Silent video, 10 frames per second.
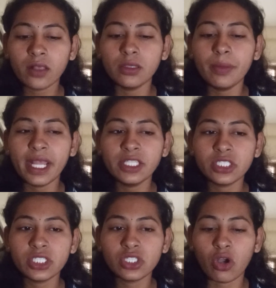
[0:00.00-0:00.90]
The
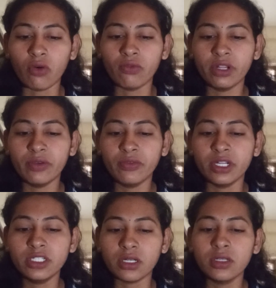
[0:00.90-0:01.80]
branches of
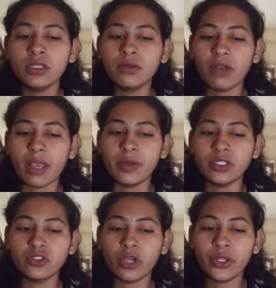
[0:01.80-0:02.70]
different
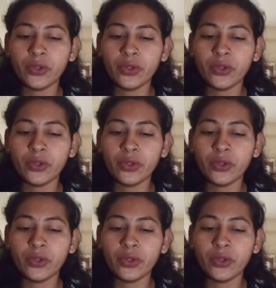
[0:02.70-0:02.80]
fibers join